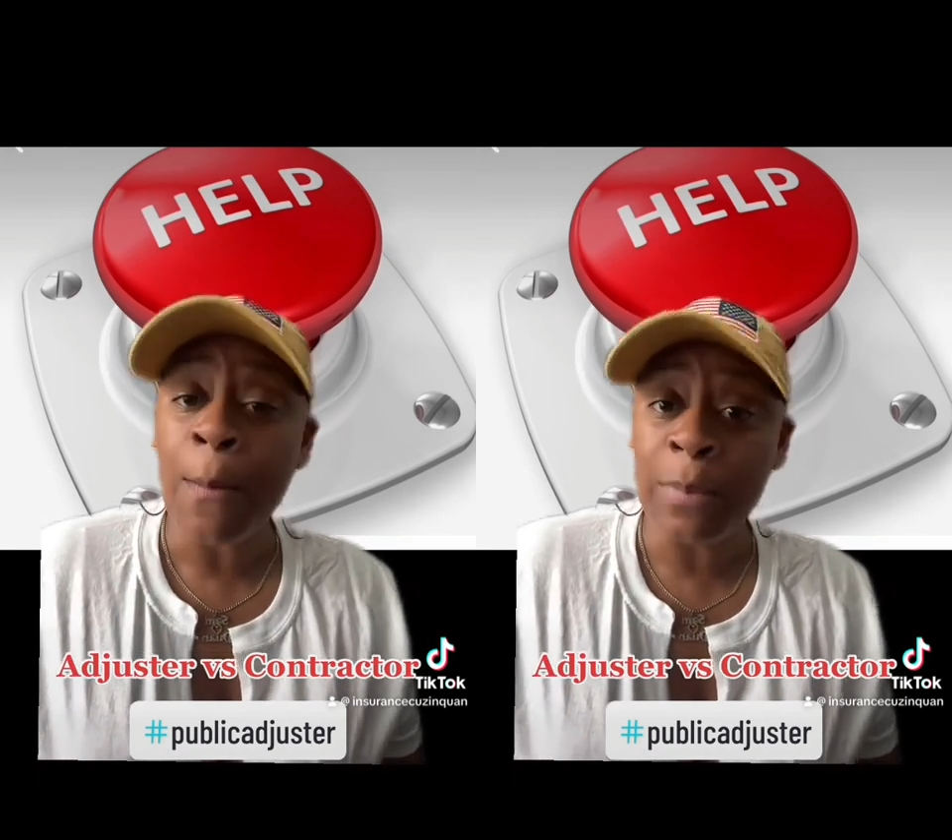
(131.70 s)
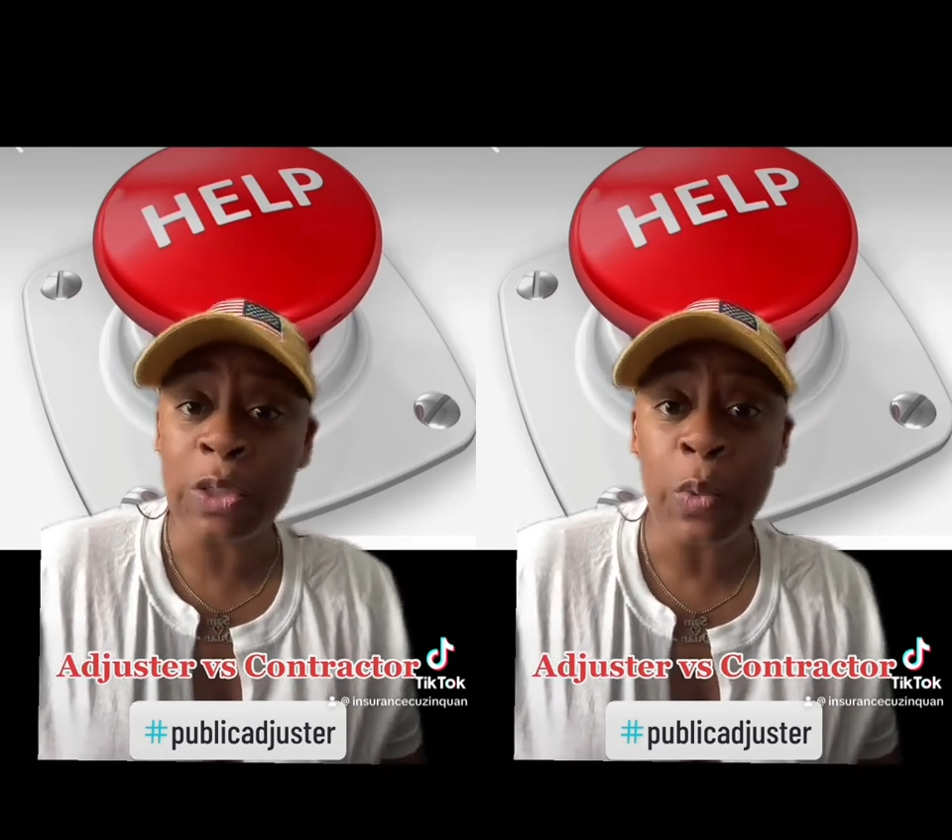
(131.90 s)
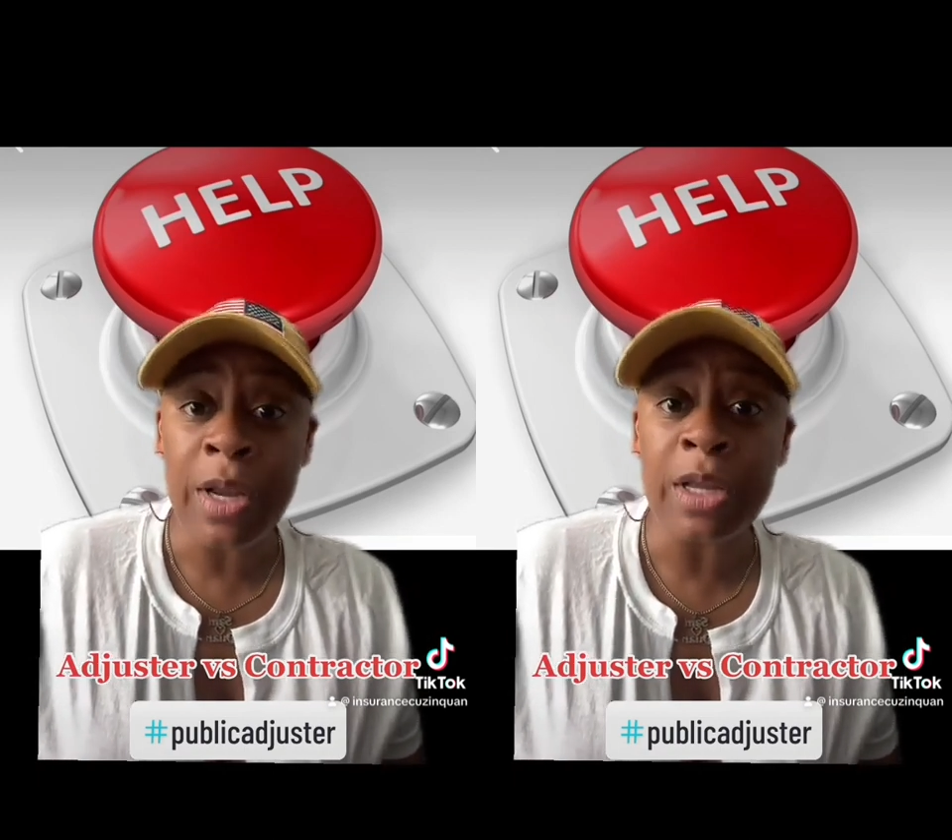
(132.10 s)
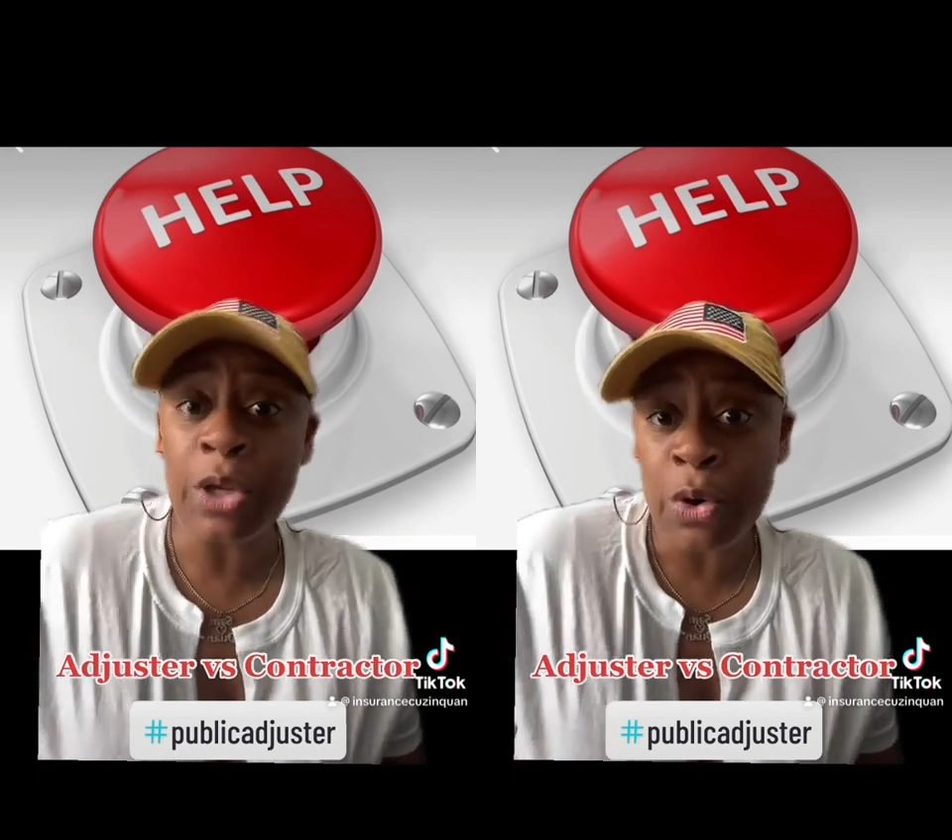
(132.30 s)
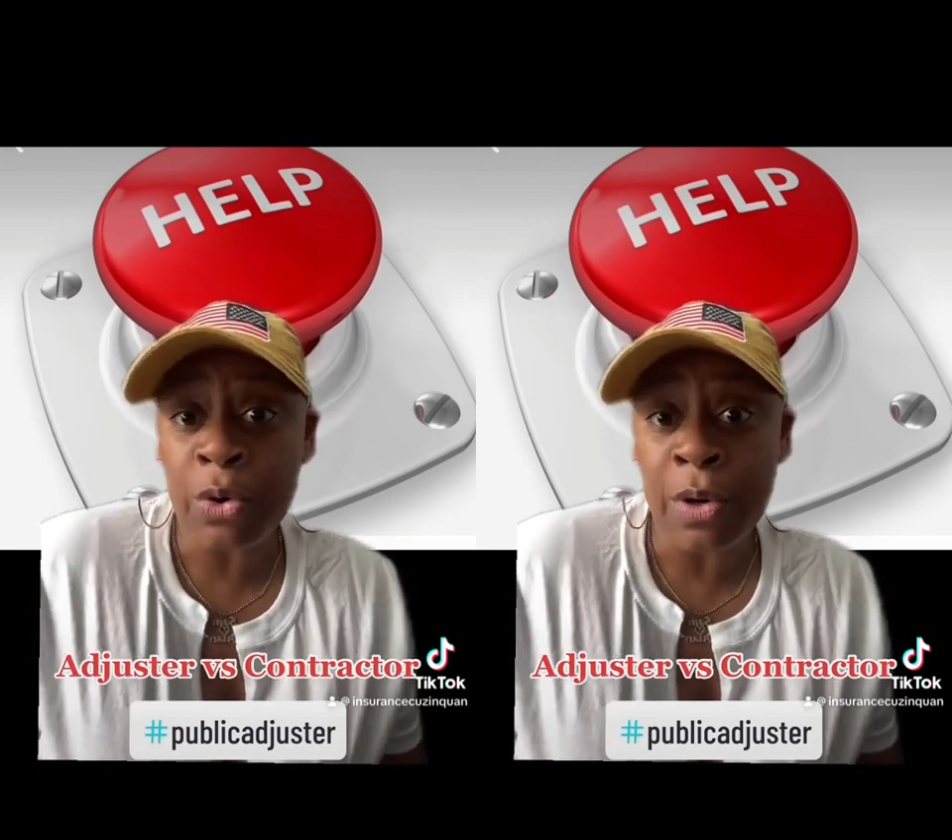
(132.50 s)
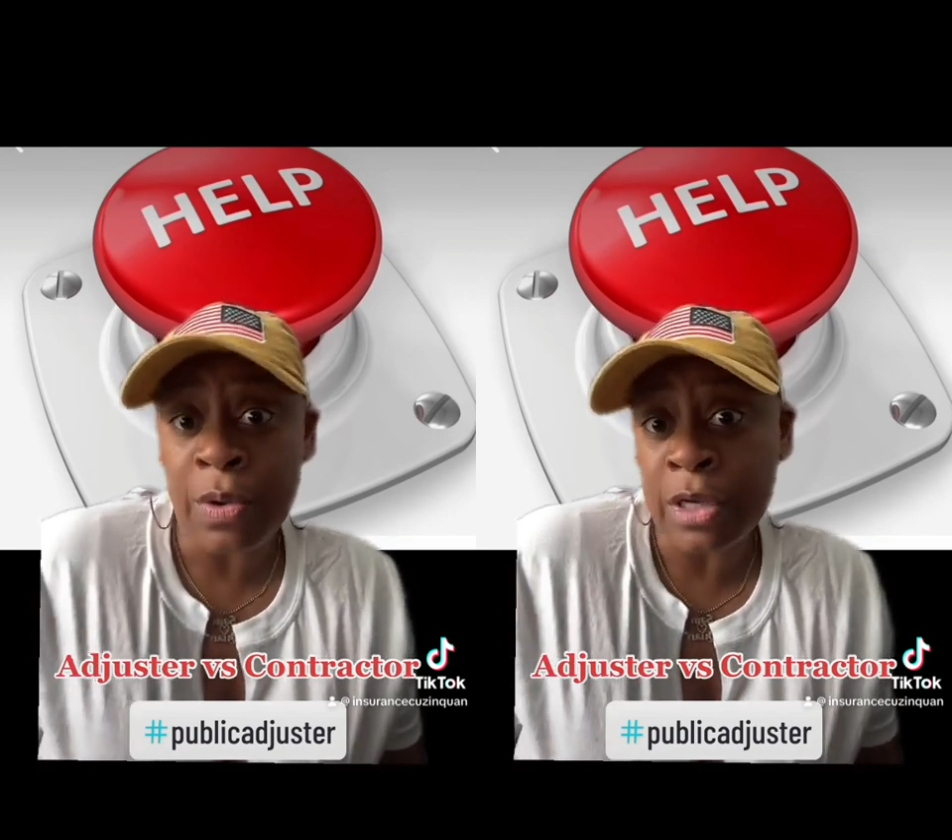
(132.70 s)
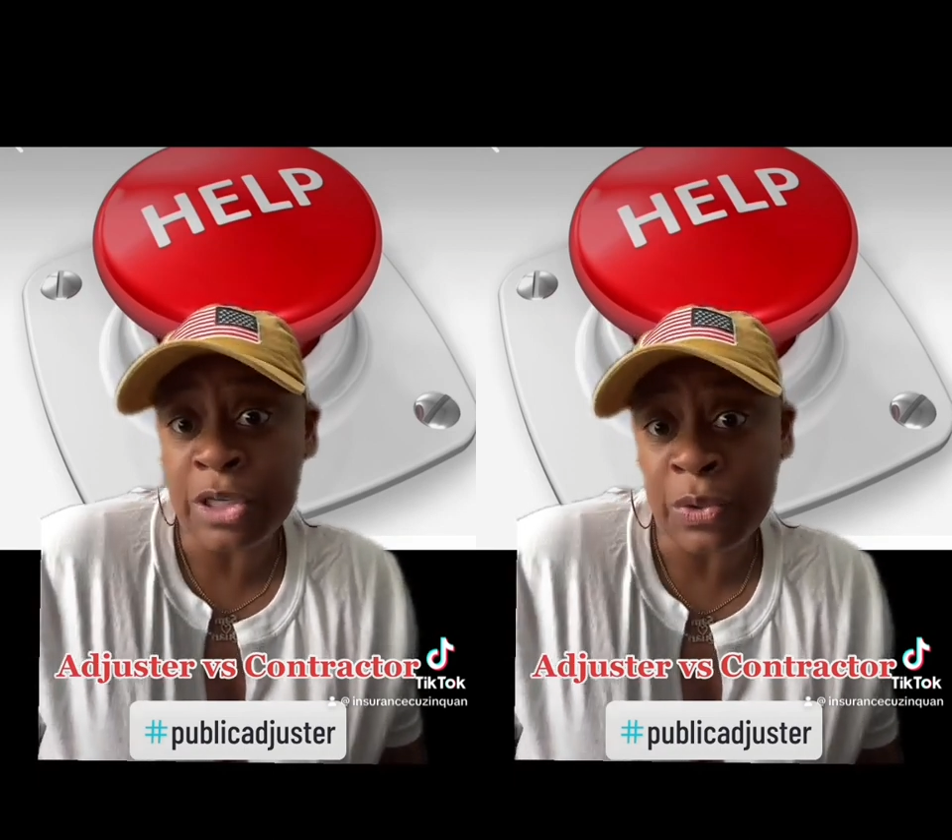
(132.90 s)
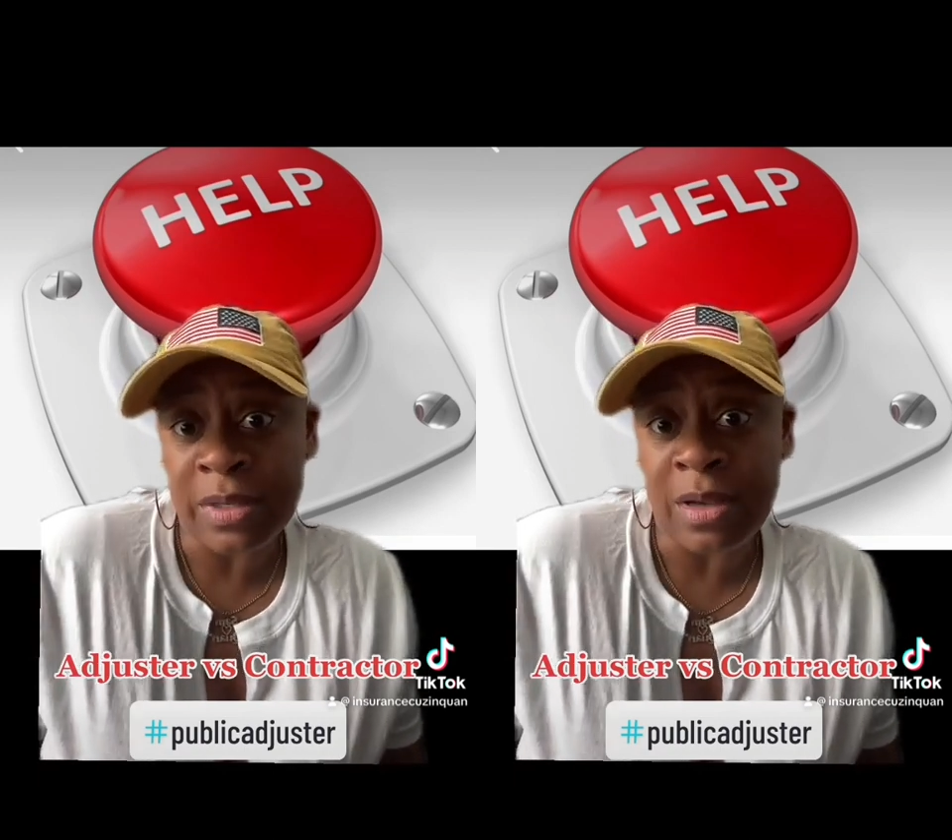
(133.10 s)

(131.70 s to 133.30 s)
between your insurance